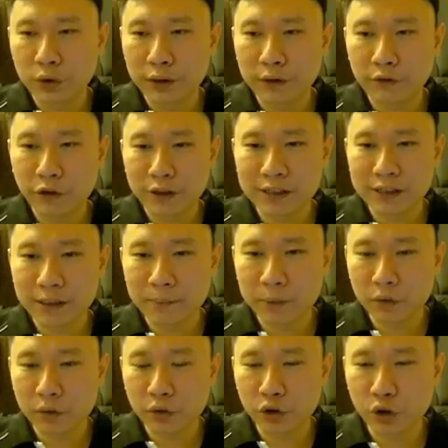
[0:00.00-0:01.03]
for
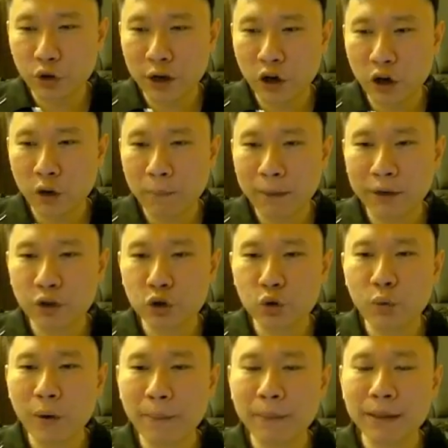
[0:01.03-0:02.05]
example, you can combine two
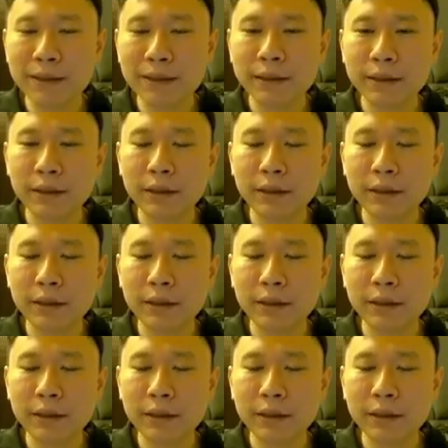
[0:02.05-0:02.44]
weapons,